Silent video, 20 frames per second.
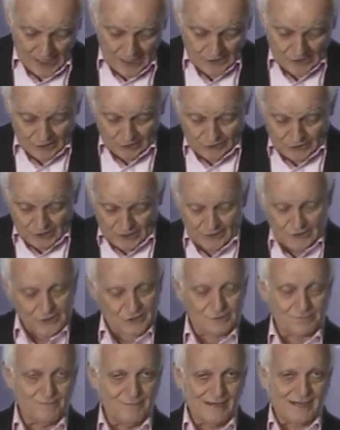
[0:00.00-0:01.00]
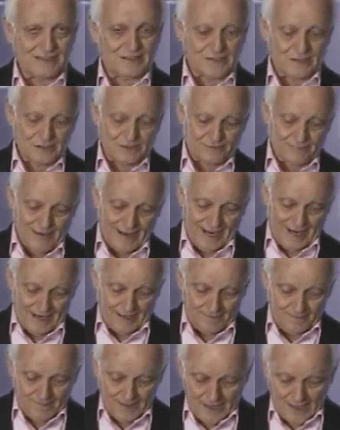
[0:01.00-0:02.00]
So Jesus meets this
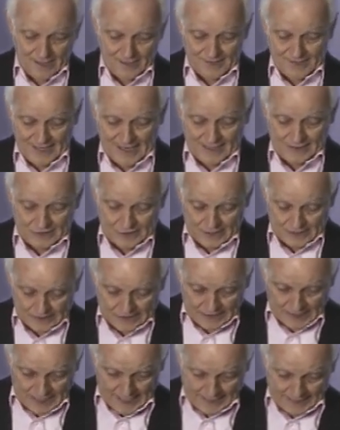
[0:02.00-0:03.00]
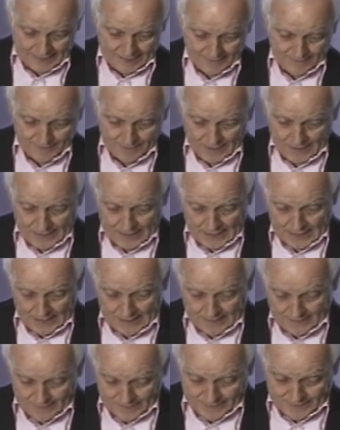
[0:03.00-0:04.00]
man that just like
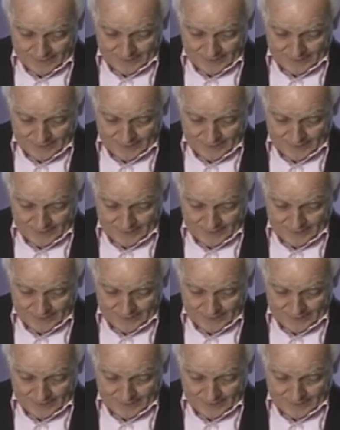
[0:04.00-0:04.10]
uh,